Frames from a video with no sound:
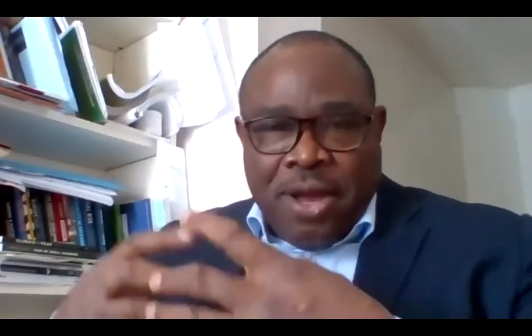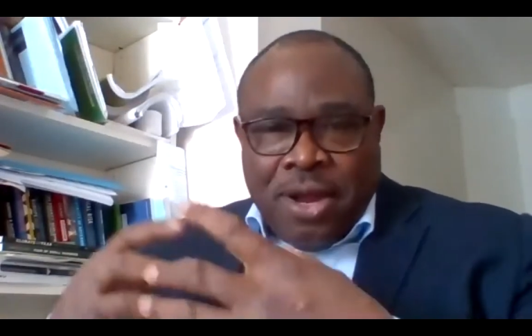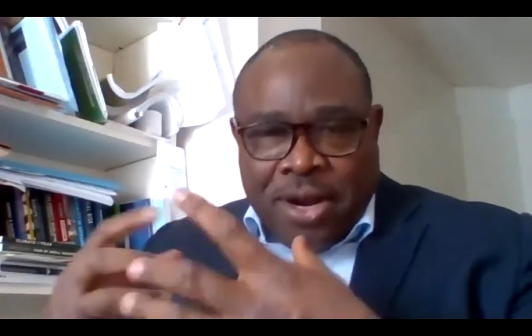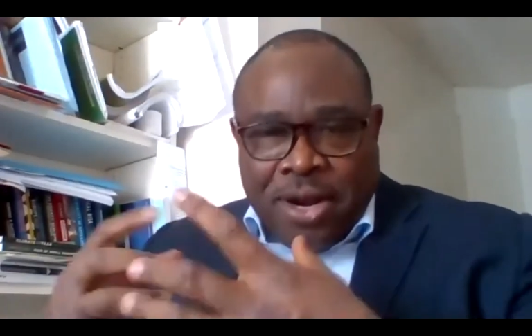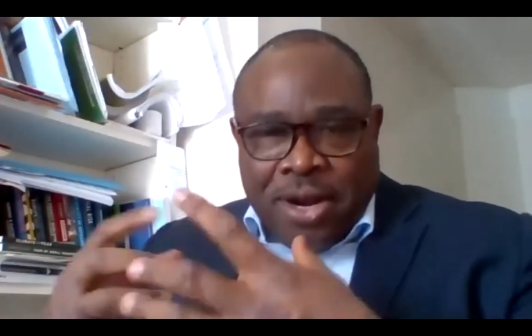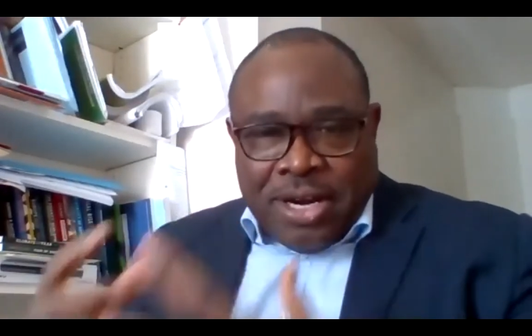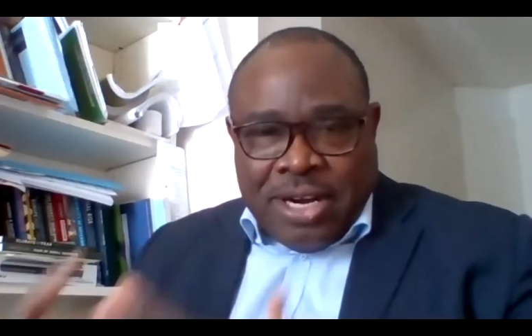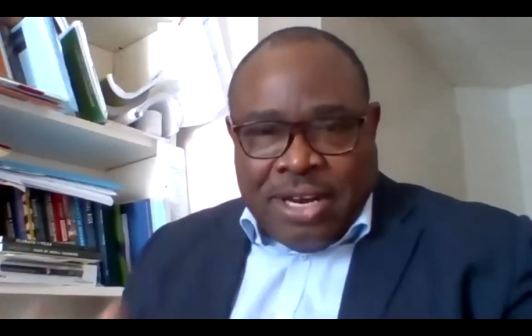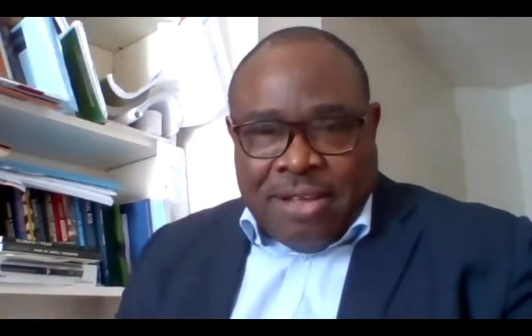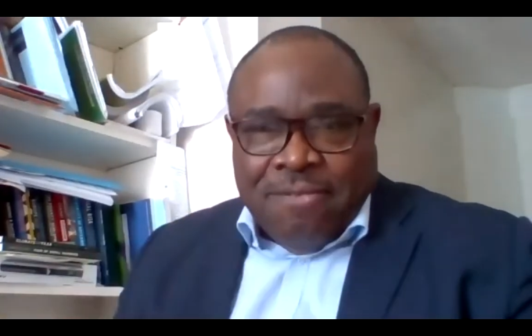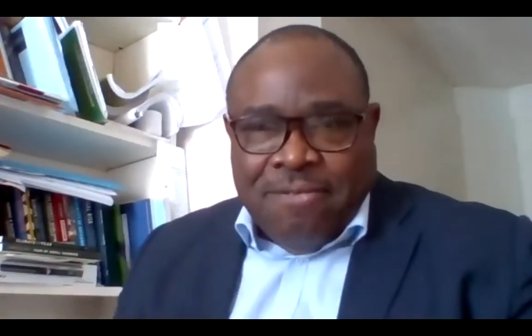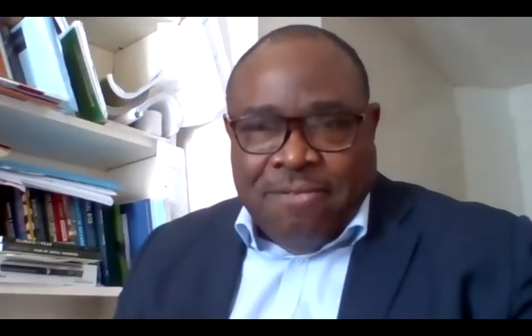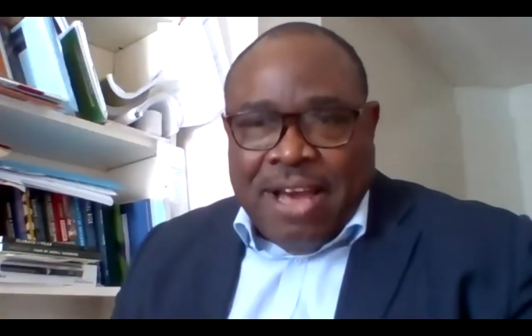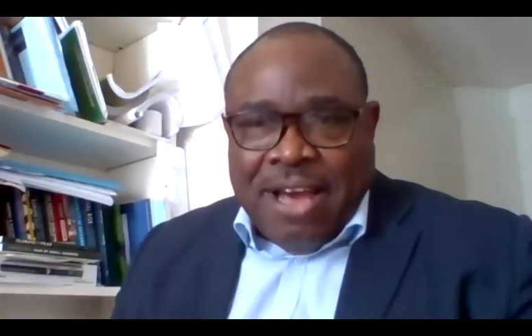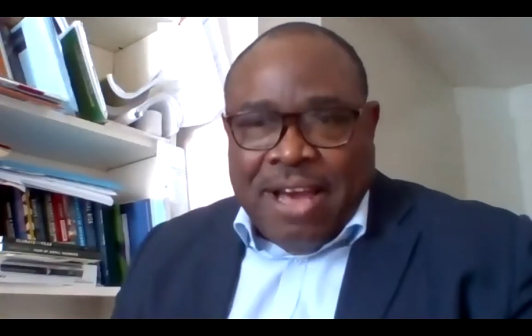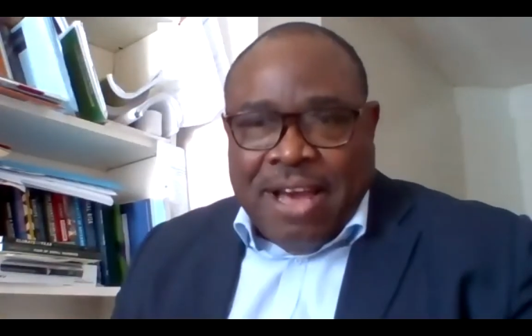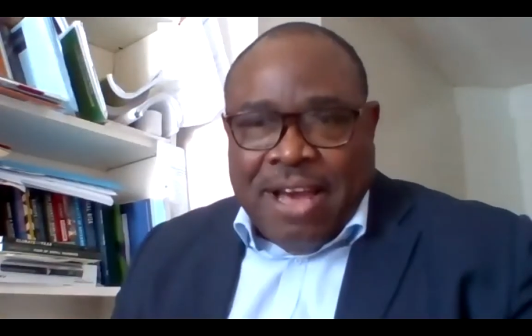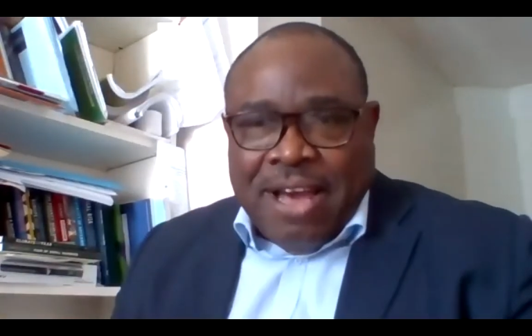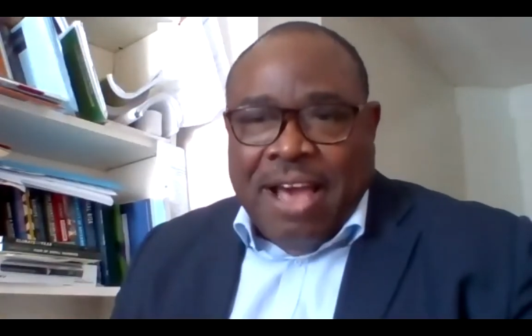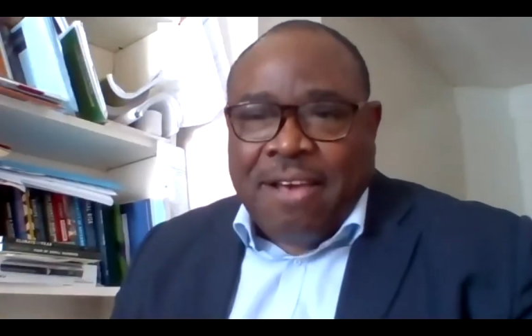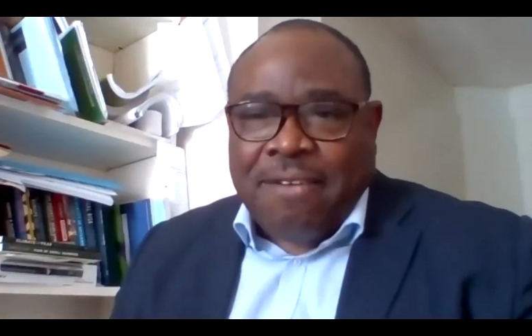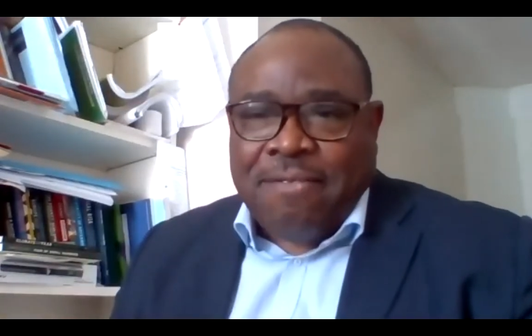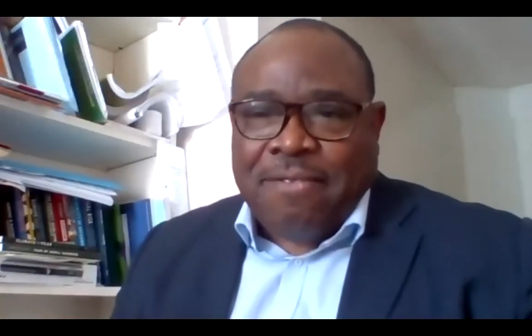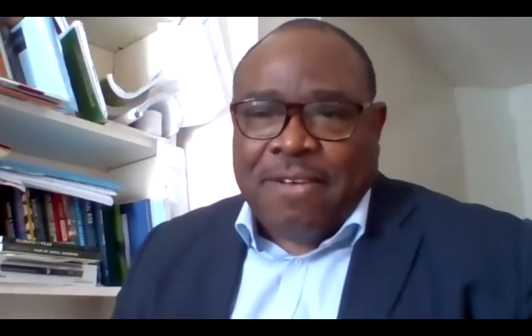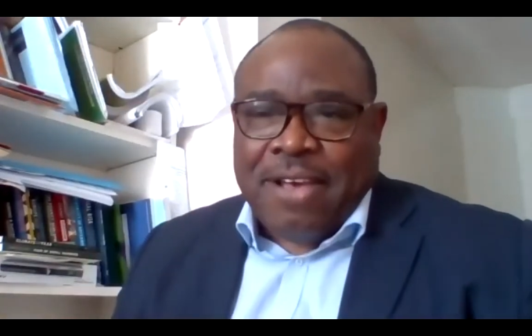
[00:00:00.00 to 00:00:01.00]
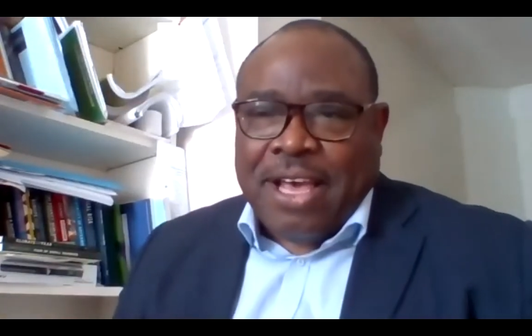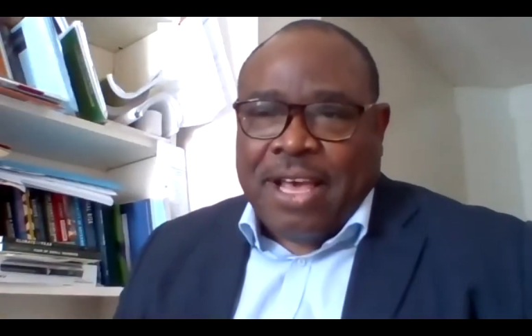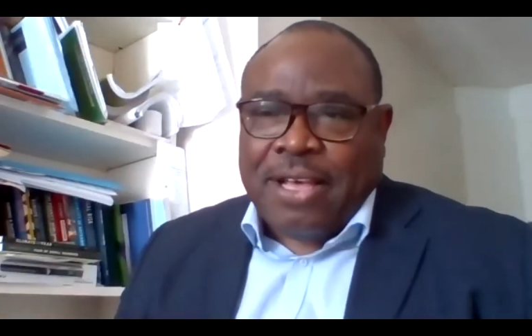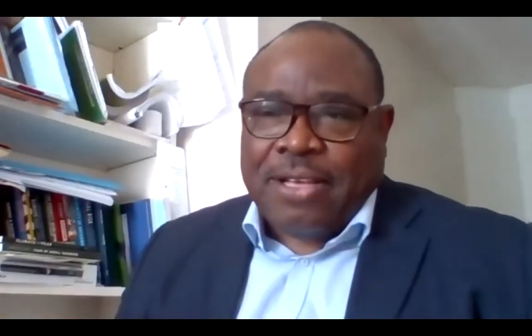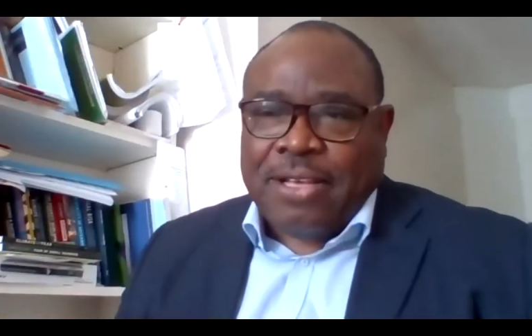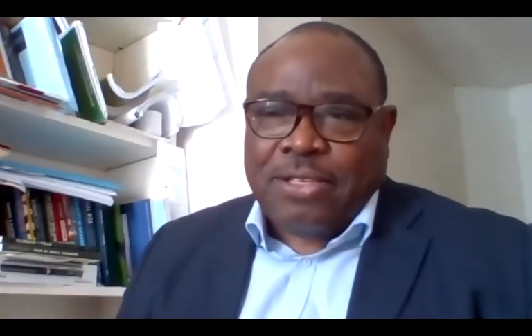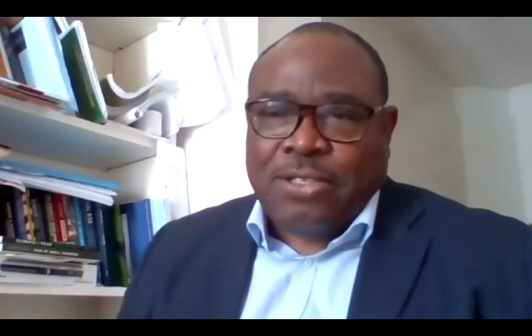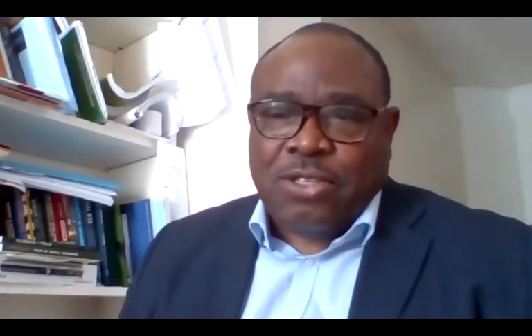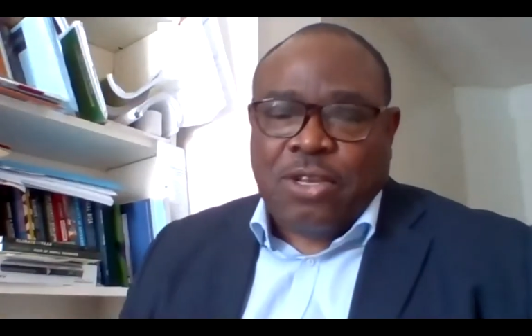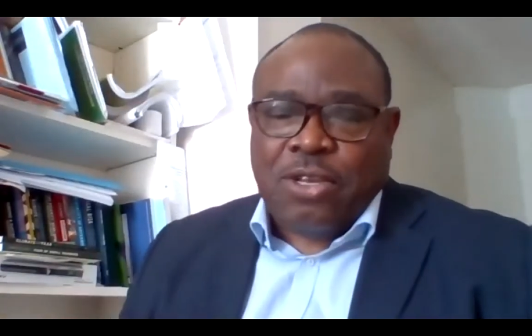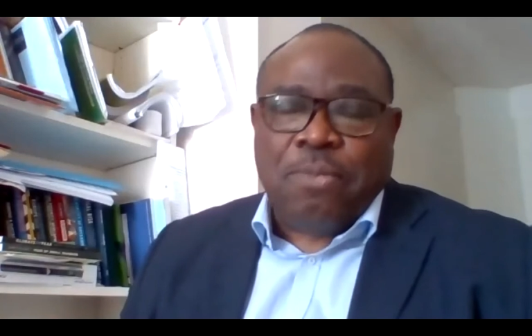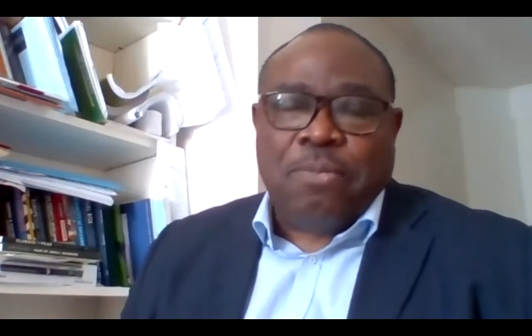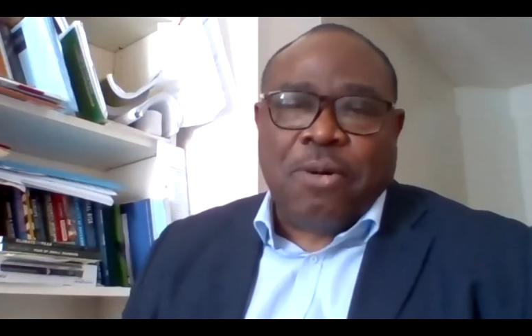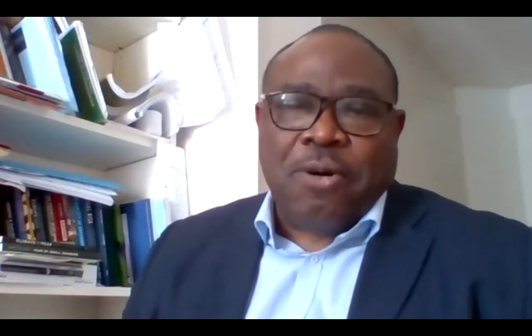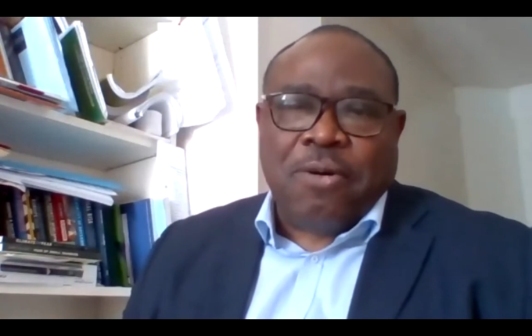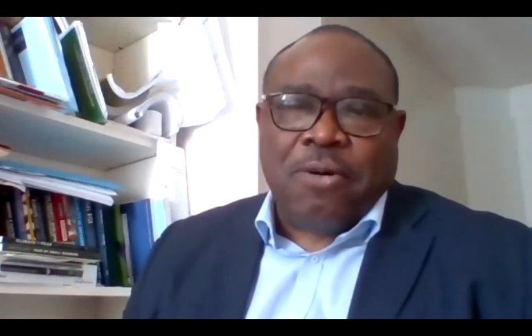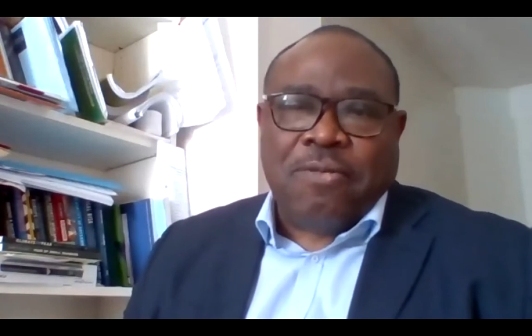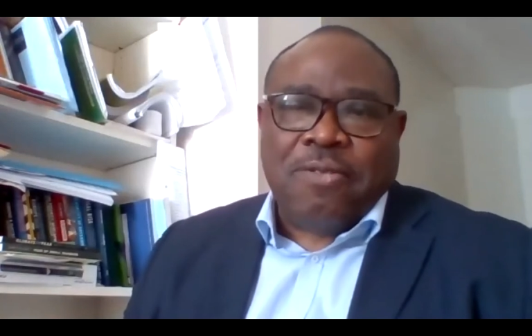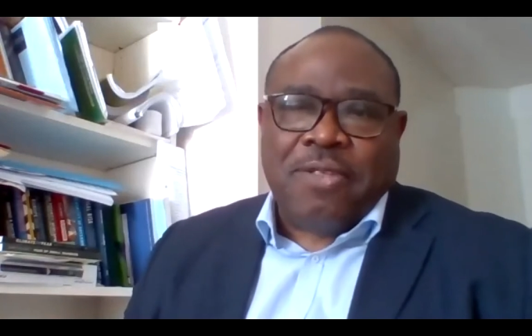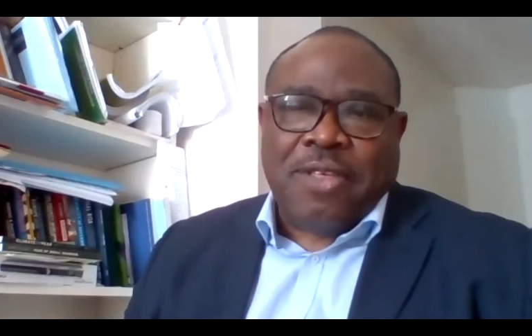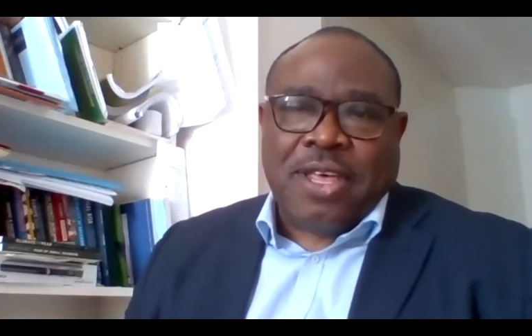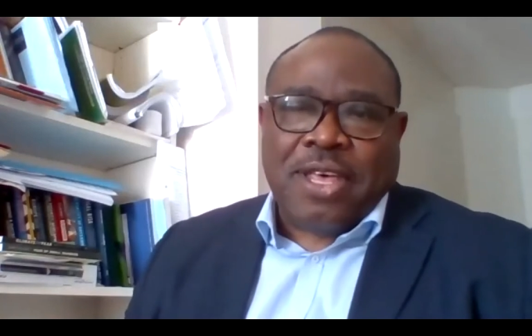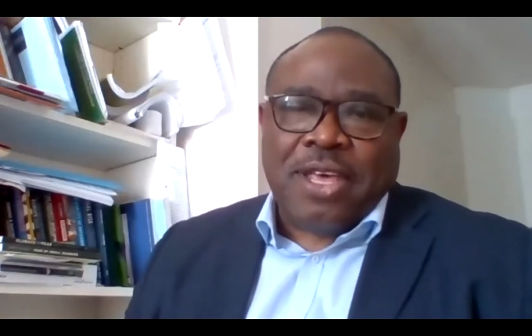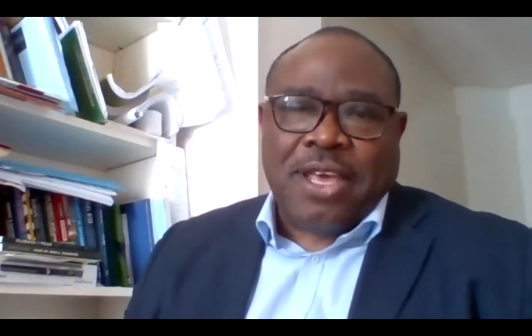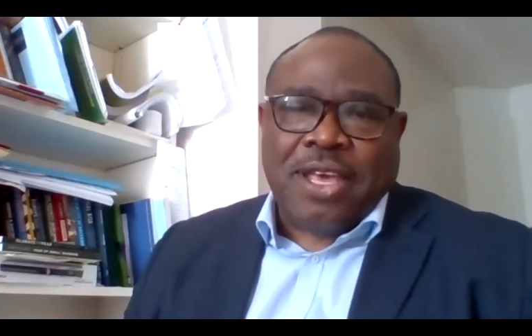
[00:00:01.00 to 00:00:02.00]
revive some
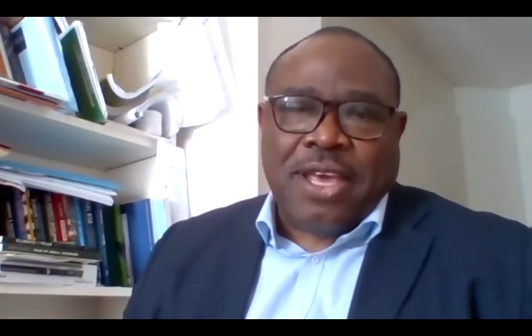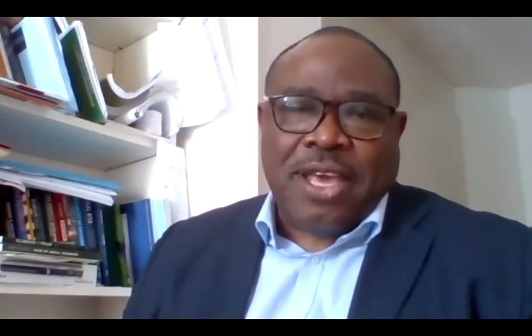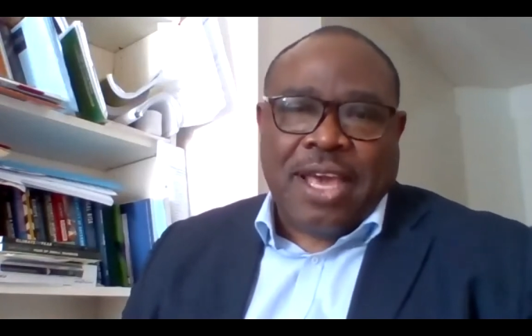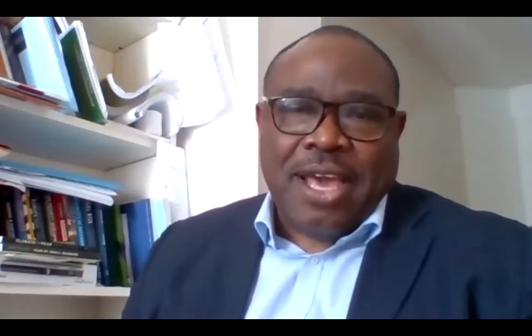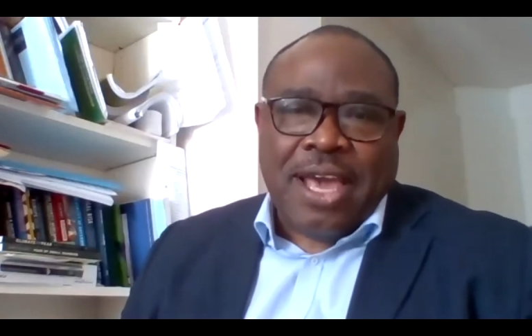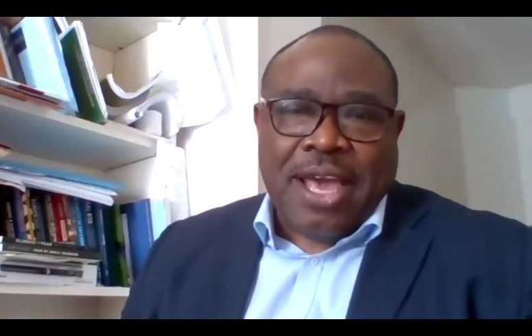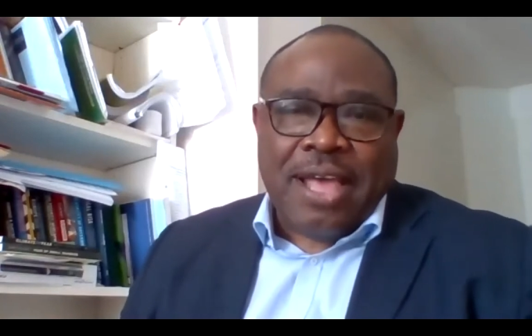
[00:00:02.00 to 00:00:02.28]
of the